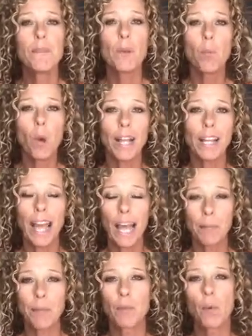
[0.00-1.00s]
What
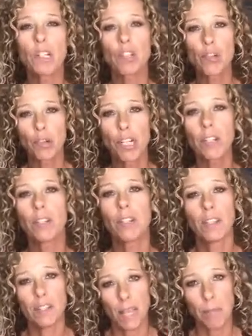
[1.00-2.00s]
happened? What triggered
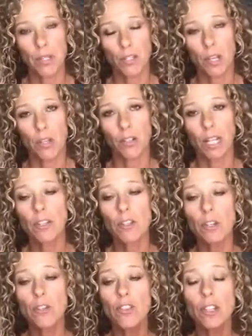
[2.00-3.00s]
this episode? And
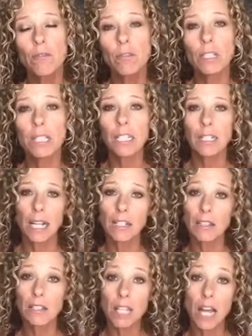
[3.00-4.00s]
so she really
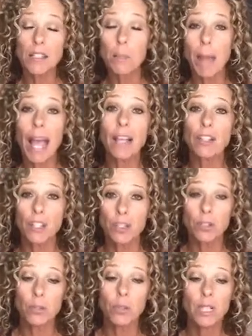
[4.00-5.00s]
connected the dots back
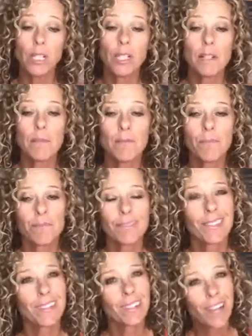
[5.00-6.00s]
to,
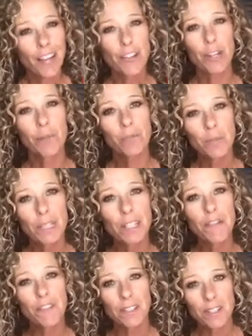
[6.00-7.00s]
gosh, I'm really
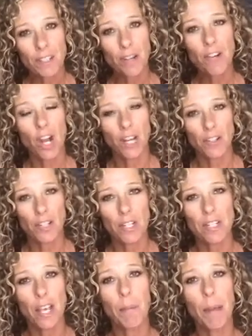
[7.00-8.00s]
feeling
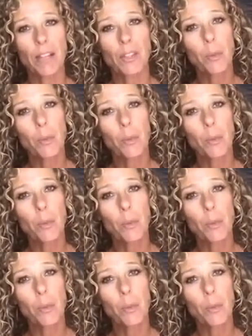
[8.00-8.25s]
self-conscious about the